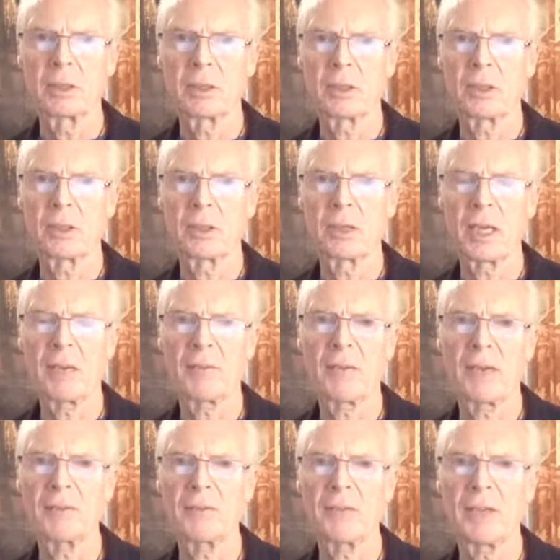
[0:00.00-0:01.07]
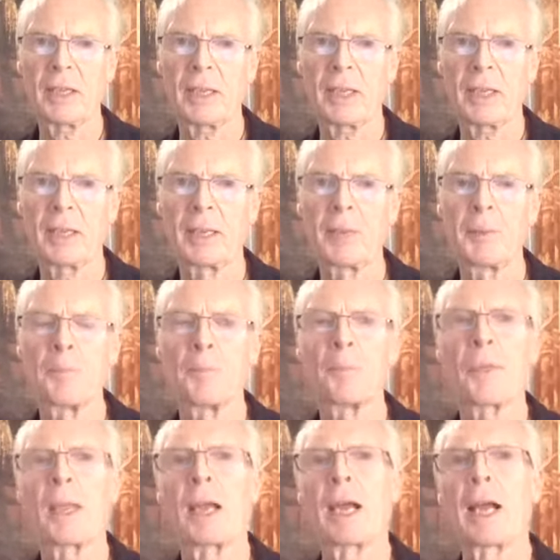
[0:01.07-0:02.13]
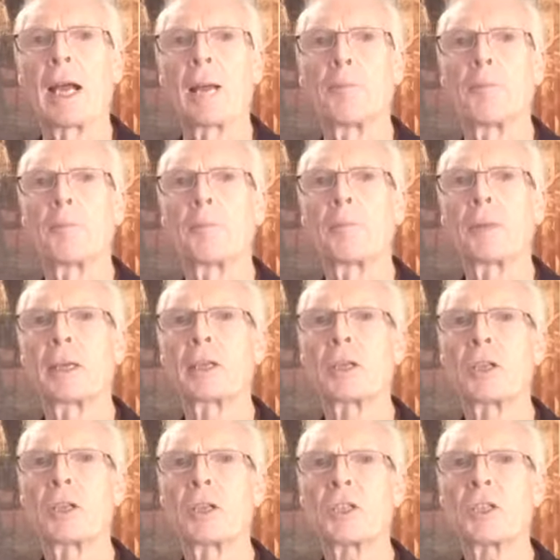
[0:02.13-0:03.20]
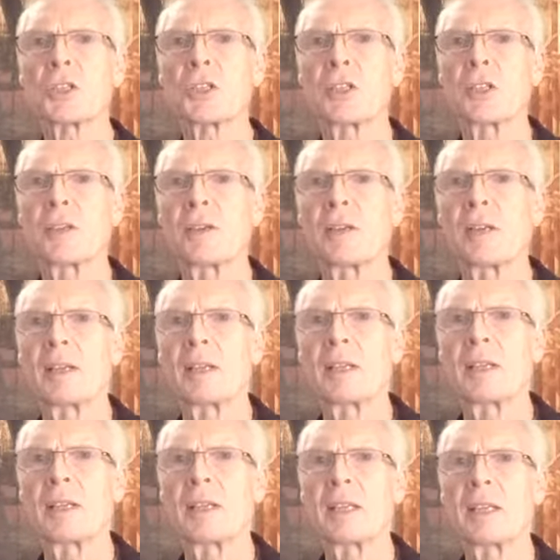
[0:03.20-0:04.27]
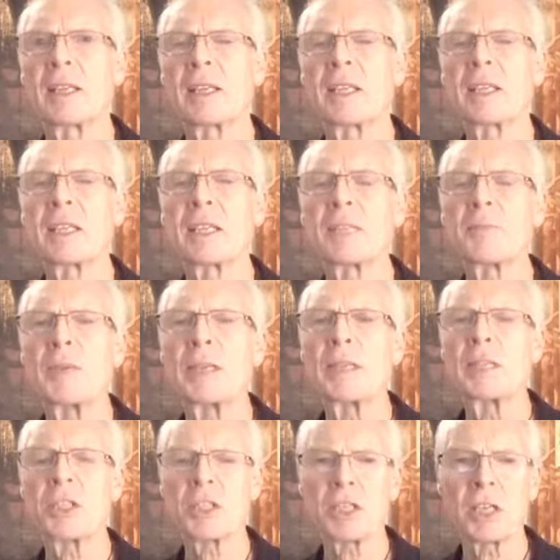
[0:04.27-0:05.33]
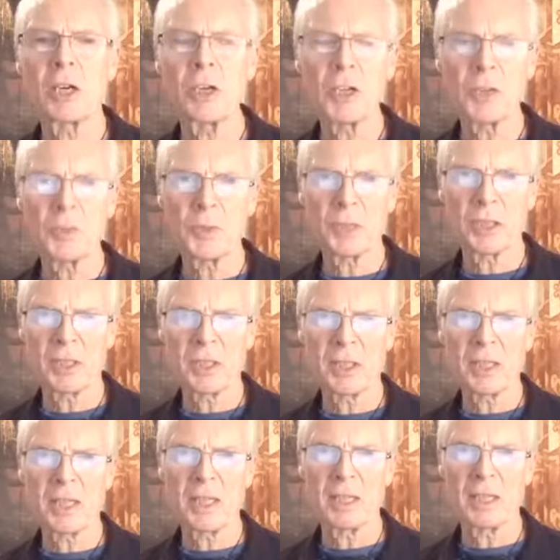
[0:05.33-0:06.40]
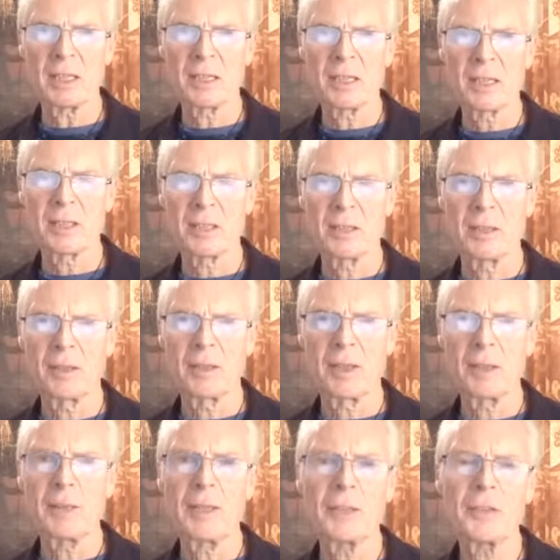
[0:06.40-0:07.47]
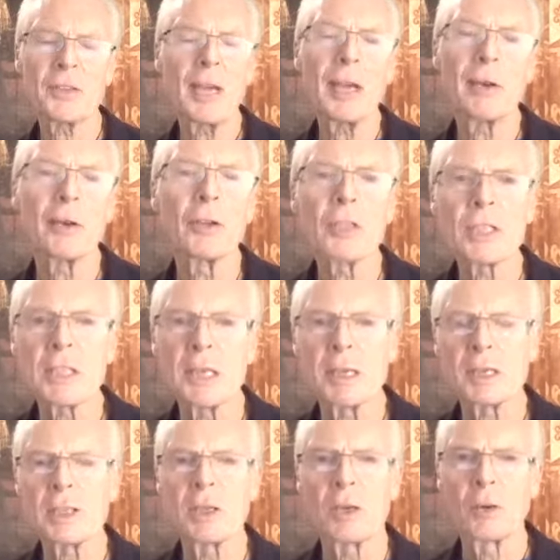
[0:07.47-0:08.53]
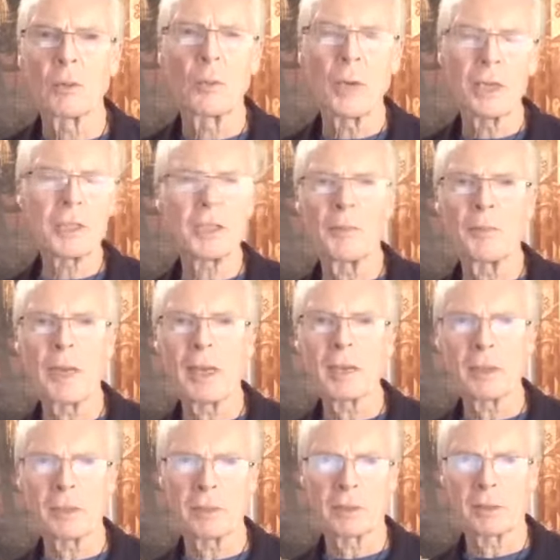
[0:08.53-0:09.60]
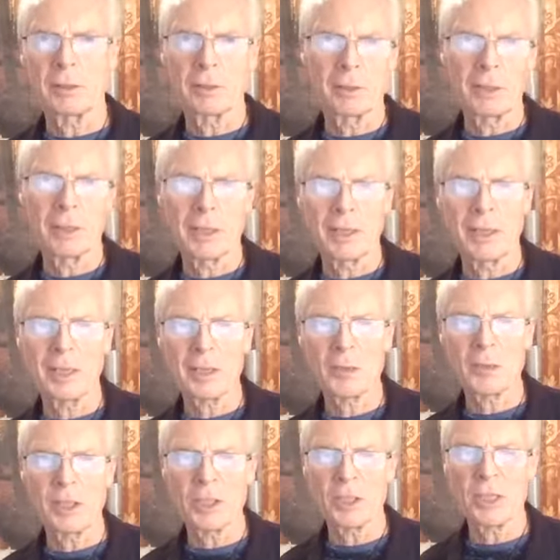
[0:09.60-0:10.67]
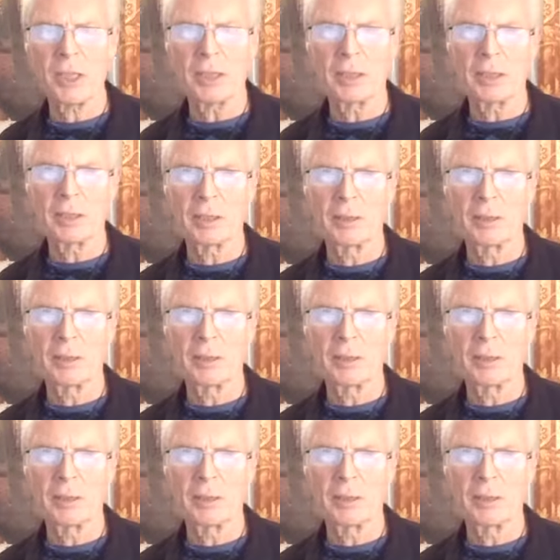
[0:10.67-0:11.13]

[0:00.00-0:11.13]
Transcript: You can have that feeling because there's been discouragement at the start. I mean, the thyroid says, when is it my turn? That's what it's saying.